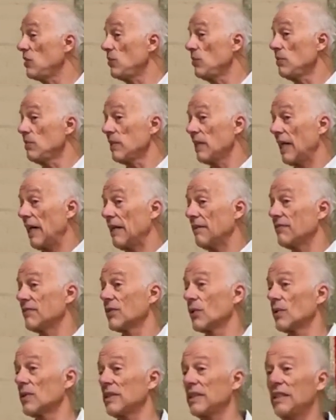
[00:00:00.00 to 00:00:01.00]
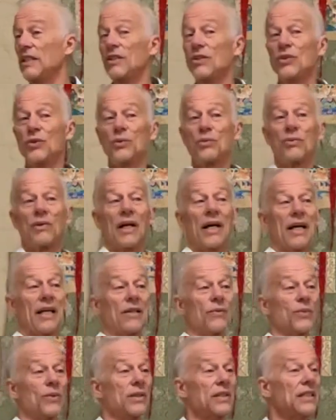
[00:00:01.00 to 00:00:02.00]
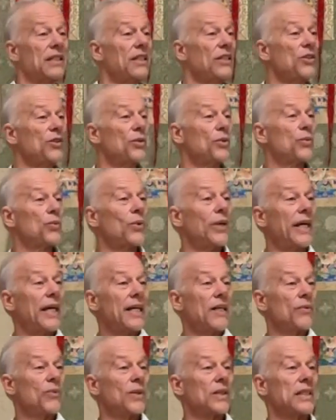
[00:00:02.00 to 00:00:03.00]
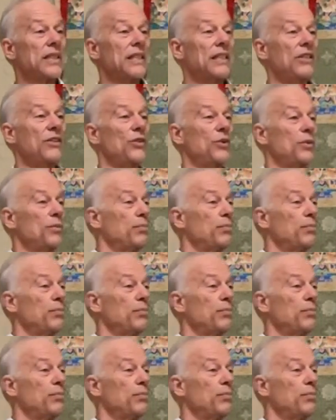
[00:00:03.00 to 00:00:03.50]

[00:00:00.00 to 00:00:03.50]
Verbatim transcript: you left or lean you right, will lean you red, will lean you